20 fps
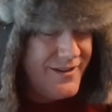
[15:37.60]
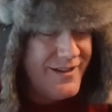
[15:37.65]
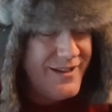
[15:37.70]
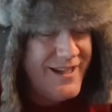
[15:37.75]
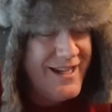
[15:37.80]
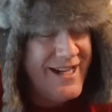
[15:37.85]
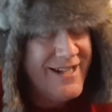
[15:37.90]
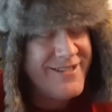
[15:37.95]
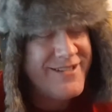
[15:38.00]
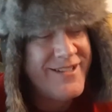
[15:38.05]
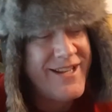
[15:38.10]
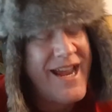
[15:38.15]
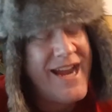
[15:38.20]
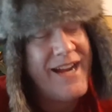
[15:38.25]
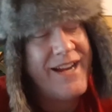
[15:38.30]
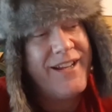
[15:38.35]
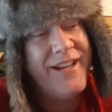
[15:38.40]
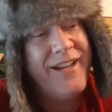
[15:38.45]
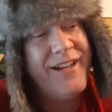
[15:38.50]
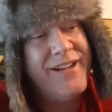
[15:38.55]
it's
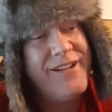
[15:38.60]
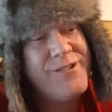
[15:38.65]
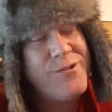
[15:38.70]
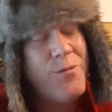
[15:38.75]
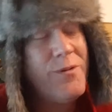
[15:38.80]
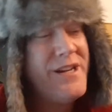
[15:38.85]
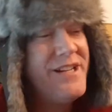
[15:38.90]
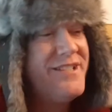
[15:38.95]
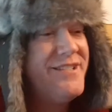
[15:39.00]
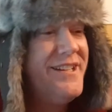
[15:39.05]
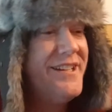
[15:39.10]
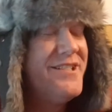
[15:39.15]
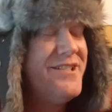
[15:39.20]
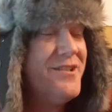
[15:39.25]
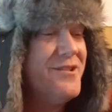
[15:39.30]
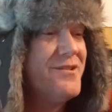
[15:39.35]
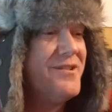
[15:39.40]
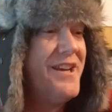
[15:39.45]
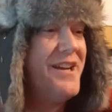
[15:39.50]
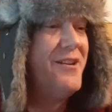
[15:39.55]
like 26
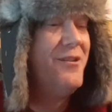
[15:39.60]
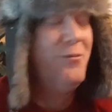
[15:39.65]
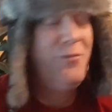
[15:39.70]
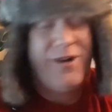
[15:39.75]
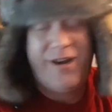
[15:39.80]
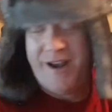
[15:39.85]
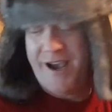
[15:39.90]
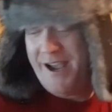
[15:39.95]
years later when